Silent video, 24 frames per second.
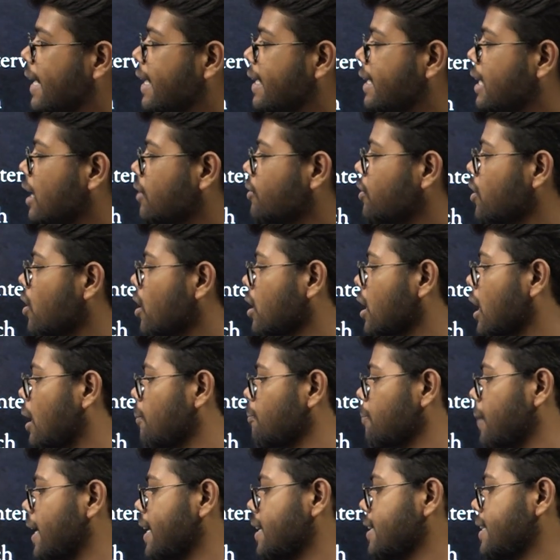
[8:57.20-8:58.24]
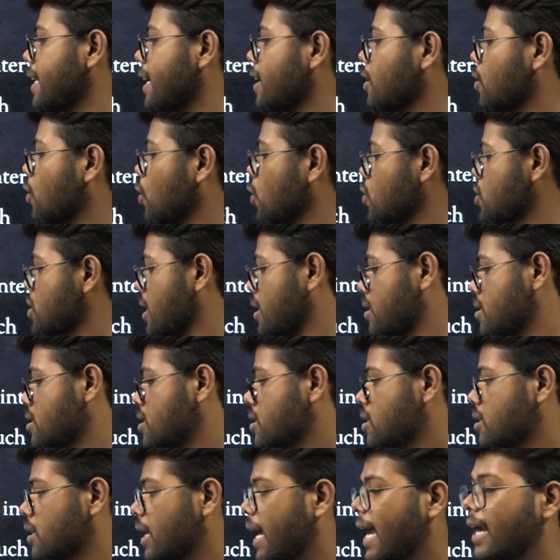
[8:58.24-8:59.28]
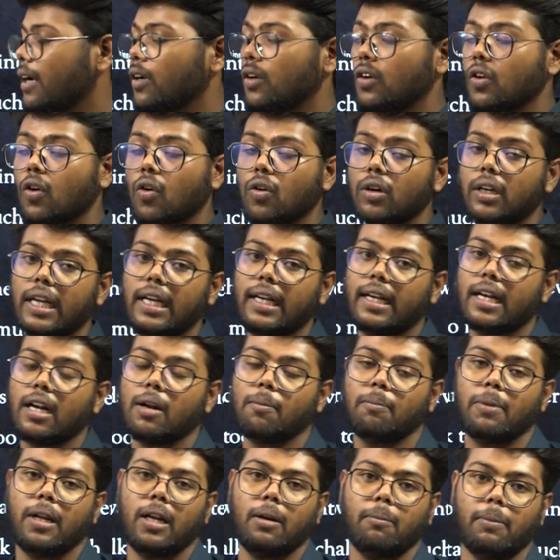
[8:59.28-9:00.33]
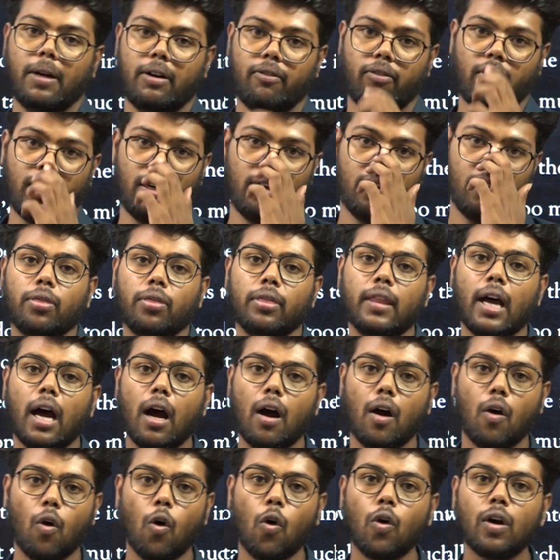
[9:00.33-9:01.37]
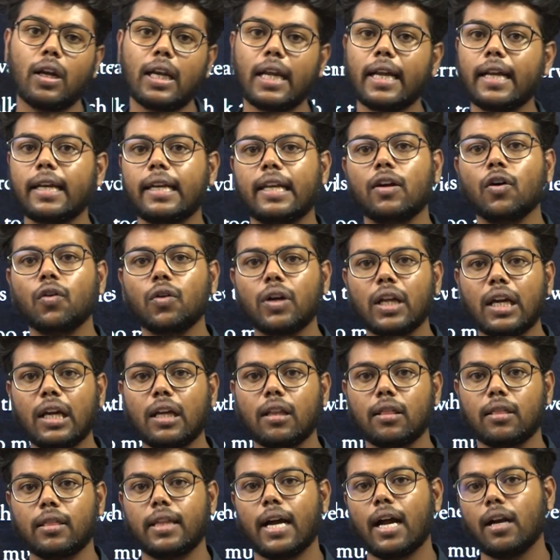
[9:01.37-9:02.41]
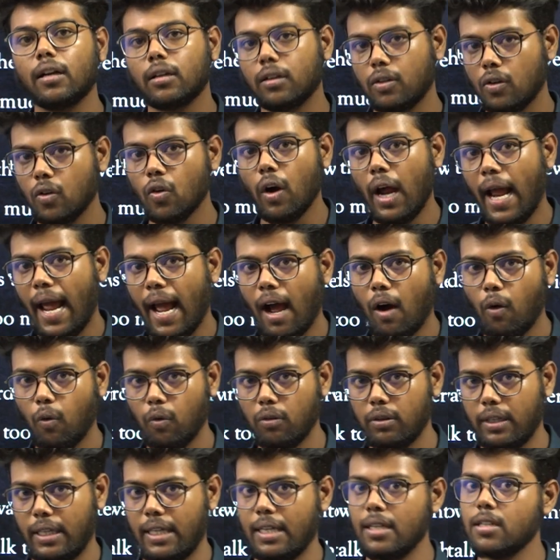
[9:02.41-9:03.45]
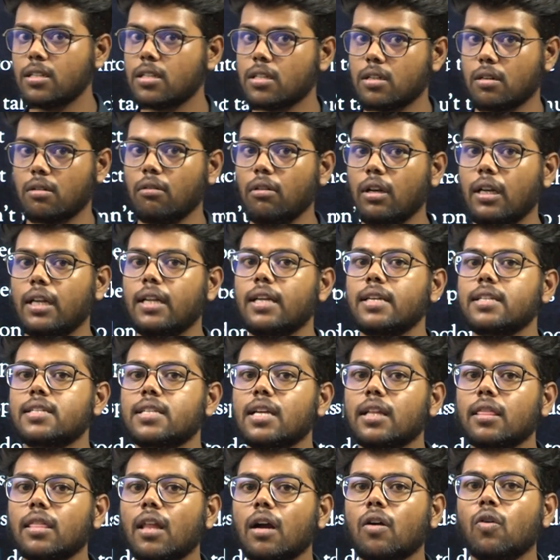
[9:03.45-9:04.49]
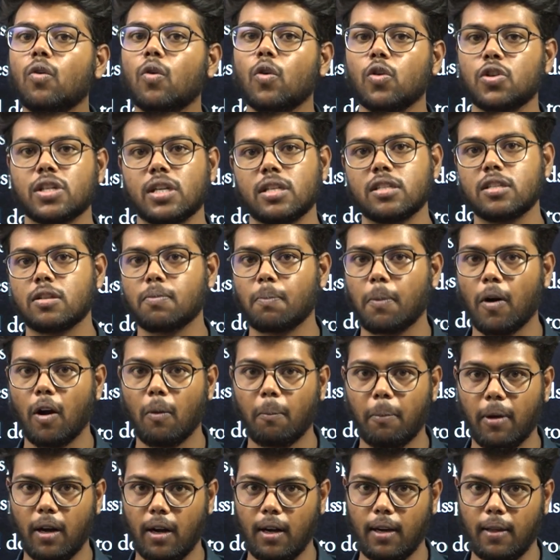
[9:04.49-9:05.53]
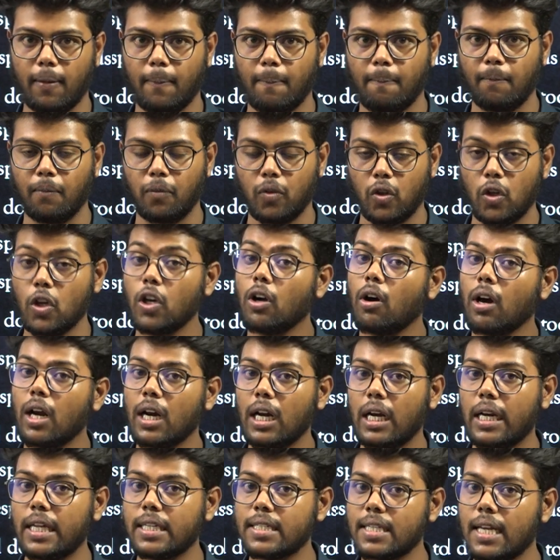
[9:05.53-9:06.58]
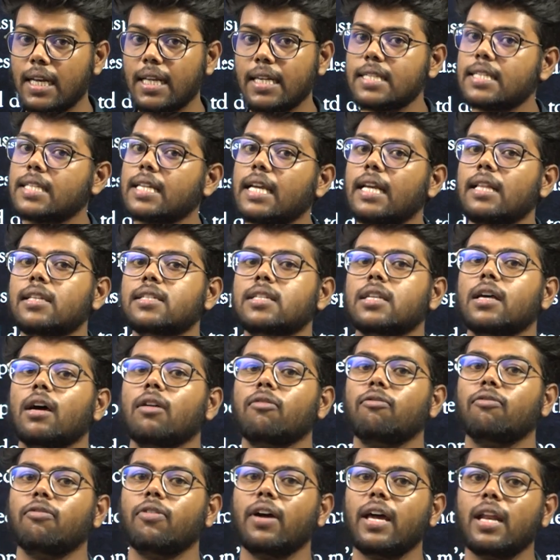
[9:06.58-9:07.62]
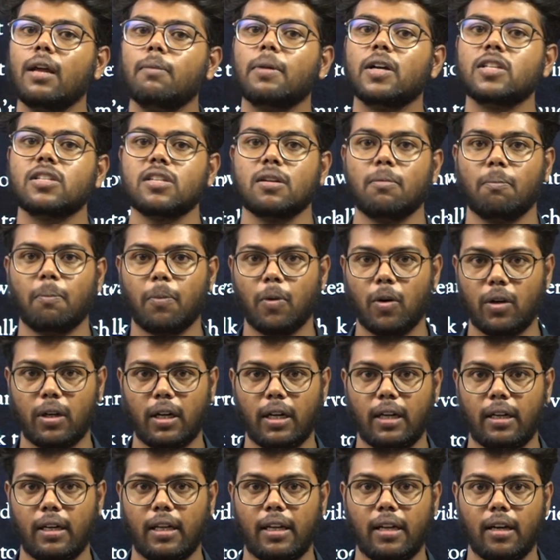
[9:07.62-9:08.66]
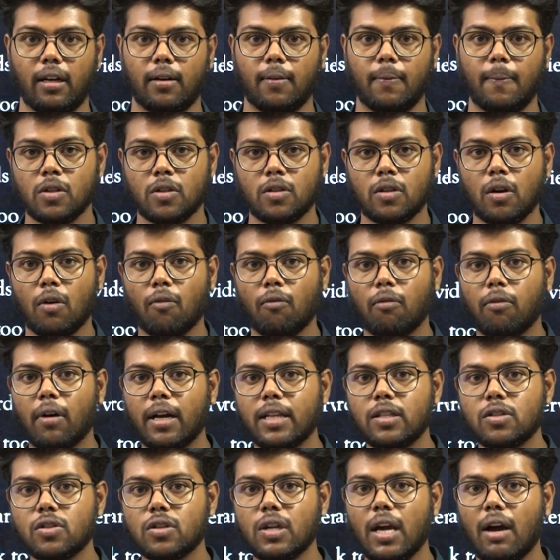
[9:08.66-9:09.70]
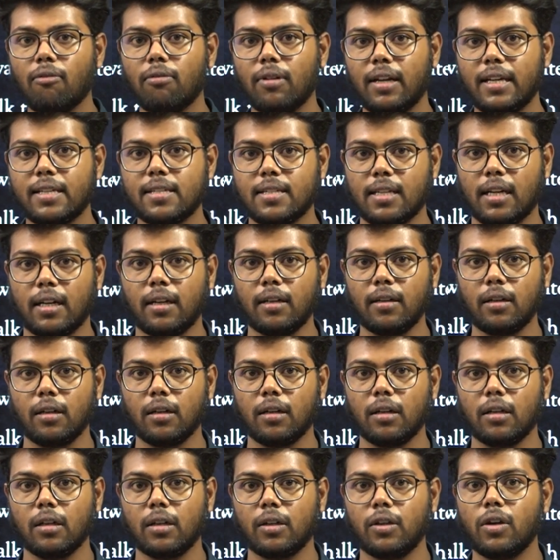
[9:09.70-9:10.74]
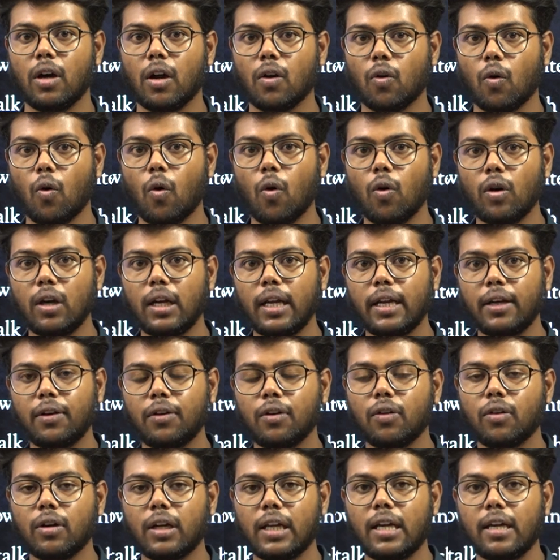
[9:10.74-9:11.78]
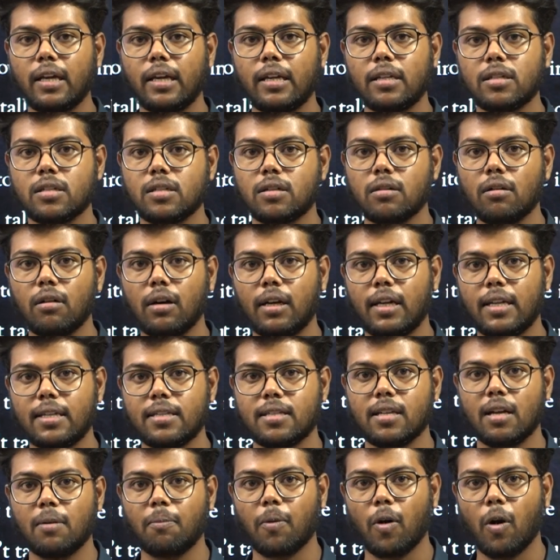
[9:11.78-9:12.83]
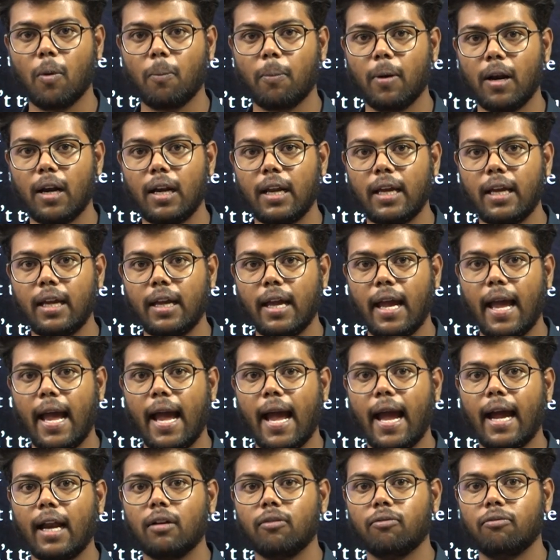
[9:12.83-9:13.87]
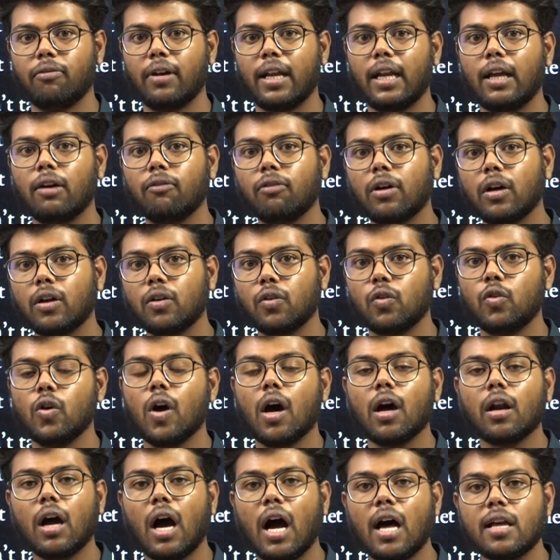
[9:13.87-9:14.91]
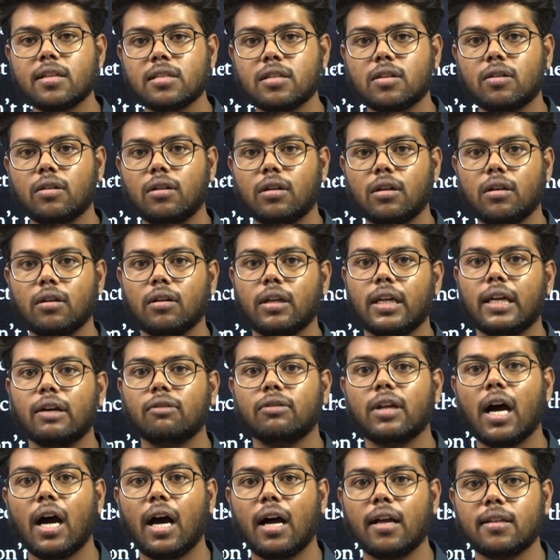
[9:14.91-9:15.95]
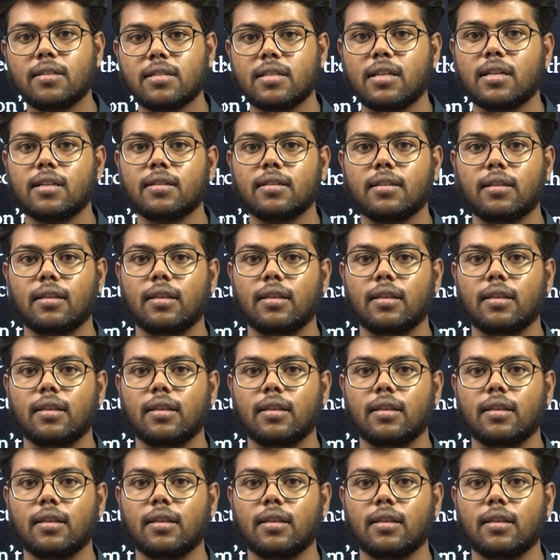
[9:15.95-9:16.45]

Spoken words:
interviewer complete their questions and don't interrupt in between. The only duty that you have is to listen the questions properly. Your listening skills are very much important here. So once you have listened, your only duty is to listen properly, and whenever you are asked to give the answer,